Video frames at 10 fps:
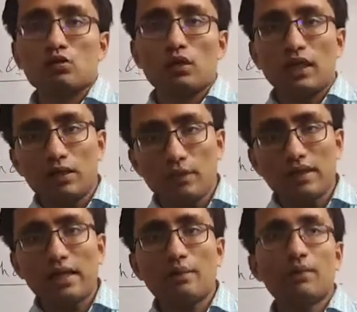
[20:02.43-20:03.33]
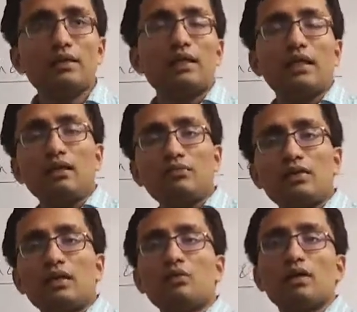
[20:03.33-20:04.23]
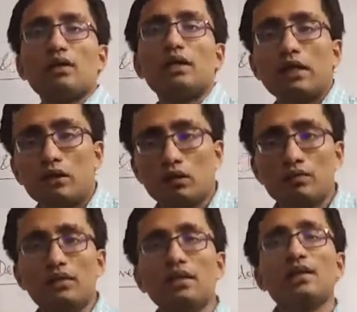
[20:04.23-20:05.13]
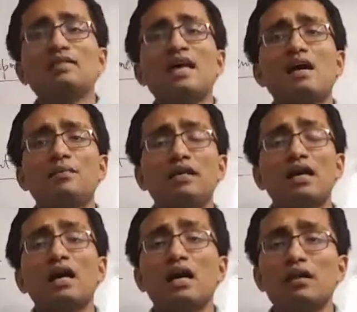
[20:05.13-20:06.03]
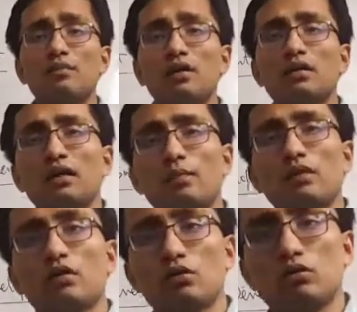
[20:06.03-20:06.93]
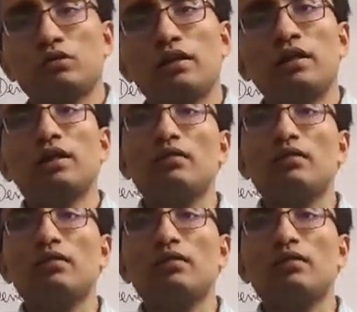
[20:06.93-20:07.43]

So it might happen that even when an economy is having a higher per capita growth rate,